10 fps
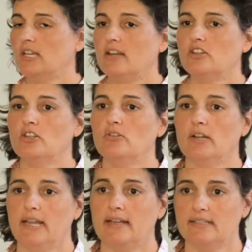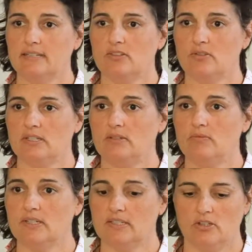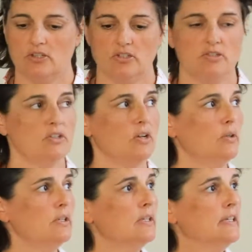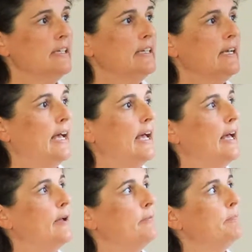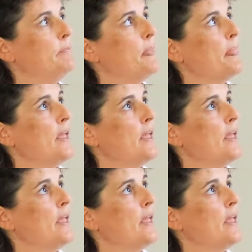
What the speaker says: how to do your own house history research, and so on.